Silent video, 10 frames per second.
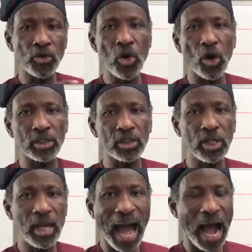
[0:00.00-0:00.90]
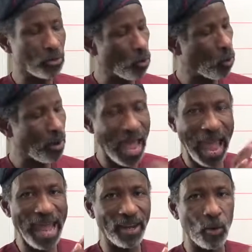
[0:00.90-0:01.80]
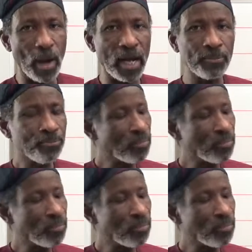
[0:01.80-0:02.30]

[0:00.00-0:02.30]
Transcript: dot at all anywhere.